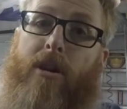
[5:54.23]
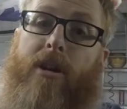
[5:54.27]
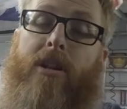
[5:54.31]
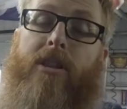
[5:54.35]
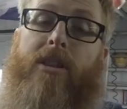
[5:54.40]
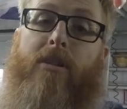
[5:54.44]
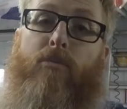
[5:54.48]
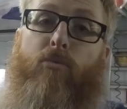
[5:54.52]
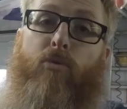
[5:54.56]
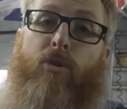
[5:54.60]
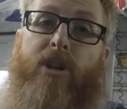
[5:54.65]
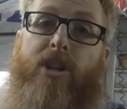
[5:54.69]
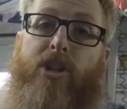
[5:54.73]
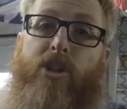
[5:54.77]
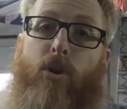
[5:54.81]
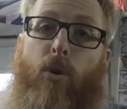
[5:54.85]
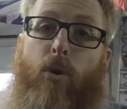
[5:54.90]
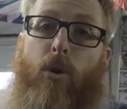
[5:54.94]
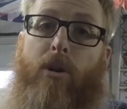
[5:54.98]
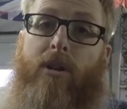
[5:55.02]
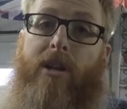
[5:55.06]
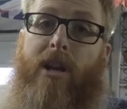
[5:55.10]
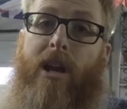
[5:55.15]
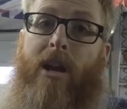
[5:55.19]
get them
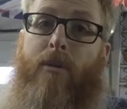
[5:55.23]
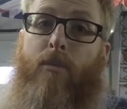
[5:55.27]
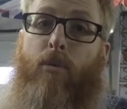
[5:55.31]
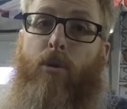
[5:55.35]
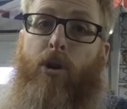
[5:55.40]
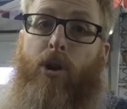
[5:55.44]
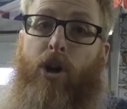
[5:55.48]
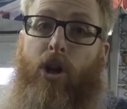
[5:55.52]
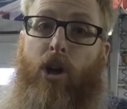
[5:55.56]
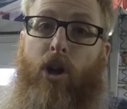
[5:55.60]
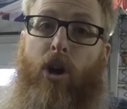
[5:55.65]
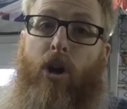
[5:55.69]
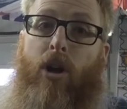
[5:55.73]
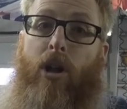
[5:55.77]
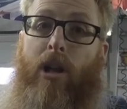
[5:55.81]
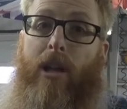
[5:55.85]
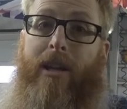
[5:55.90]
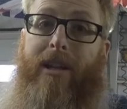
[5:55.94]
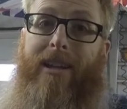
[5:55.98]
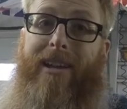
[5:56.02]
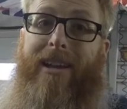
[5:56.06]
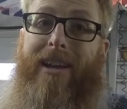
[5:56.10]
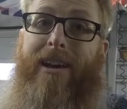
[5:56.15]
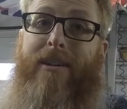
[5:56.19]
retorqued, and we're gonna call
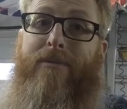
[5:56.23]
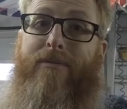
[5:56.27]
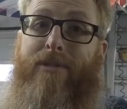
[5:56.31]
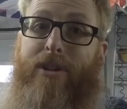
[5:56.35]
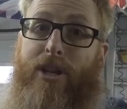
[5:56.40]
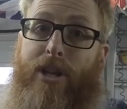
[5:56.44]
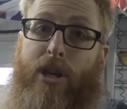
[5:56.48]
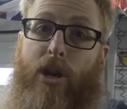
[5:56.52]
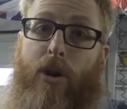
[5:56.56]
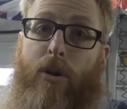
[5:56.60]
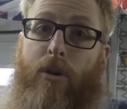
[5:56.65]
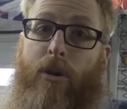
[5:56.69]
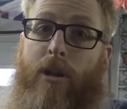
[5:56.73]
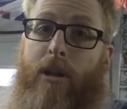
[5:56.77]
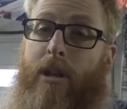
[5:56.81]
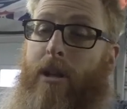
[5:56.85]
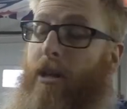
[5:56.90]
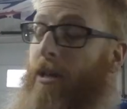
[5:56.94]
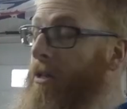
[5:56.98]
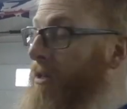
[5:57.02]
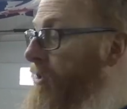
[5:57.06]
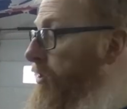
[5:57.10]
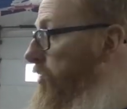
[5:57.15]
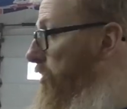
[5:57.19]
it a video.
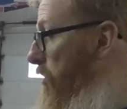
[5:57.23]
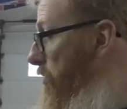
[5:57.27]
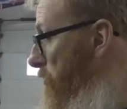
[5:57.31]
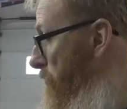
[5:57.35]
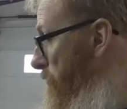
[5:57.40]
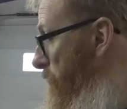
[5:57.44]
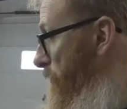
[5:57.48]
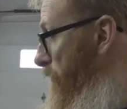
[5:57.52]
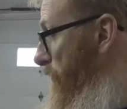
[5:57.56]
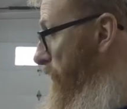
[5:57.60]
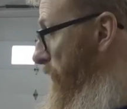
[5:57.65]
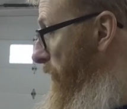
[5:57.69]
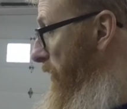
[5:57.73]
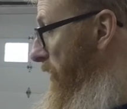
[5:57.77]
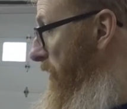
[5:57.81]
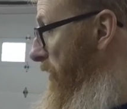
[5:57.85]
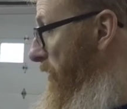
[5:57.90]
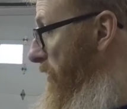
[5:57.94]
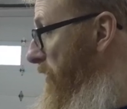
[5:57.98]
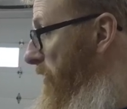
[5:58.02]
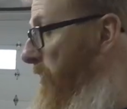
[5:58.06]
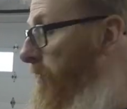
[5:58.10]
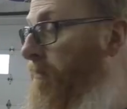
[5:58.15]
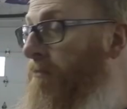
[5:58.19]
So,
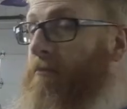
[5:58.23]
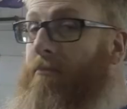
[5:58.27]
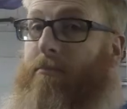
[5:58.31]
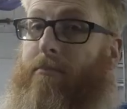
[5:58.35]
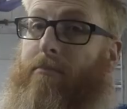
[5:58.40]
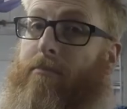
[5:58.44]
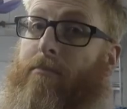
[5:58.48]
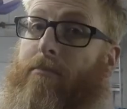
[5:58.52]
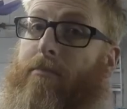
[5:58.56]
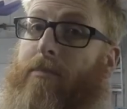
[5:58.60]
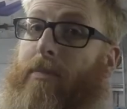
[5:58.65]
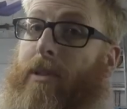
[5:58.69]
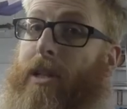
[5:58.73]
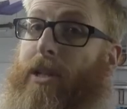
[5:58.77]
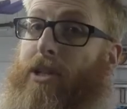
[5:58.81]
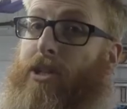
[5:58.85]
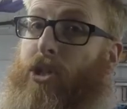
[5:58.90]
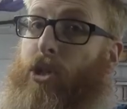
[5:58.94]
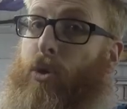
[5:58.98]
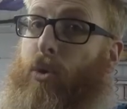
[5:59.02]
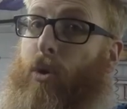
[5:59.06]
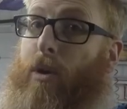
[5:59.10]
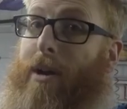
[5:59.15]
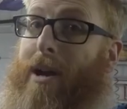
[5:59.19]
let's
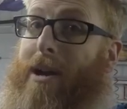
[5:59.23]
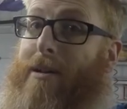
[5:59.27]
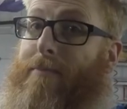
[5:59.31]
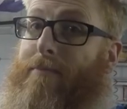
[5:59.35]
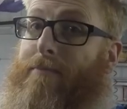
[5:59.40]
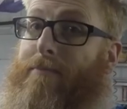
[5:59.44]
do her up.